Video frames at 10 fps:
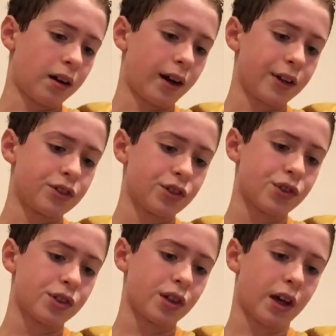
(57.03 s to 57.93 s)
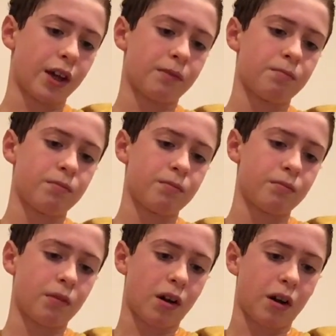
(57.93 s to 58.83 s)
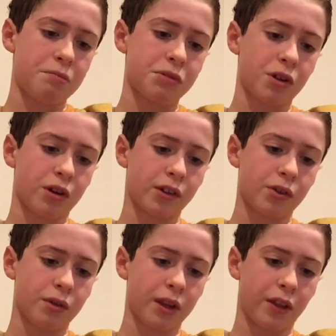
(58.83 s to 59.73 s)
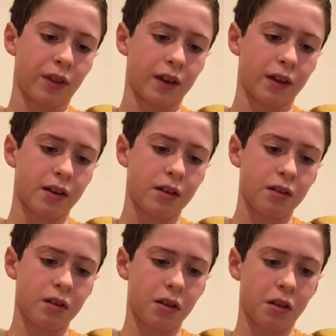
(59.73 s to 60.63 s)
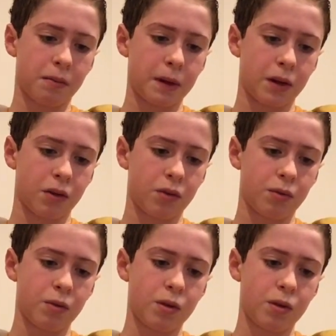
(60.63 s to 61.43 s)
I'm starting to really think about